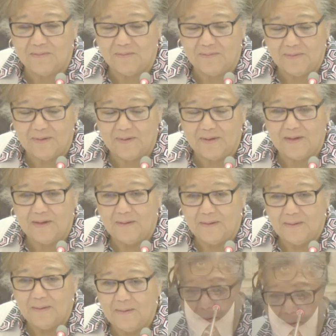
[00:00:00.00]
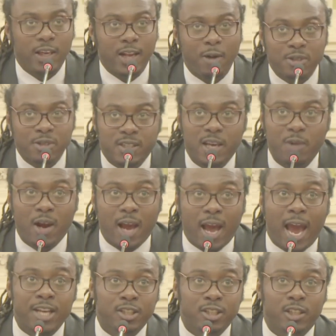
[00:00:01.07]
Yes, absolutely. And I would say we're
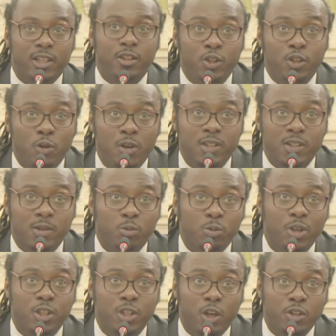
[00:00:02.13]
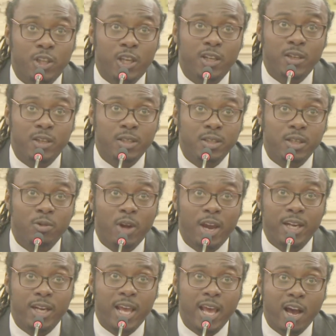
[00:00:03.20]
actually doing some research in DC
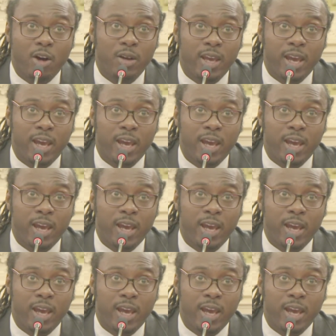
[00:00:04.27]
right now,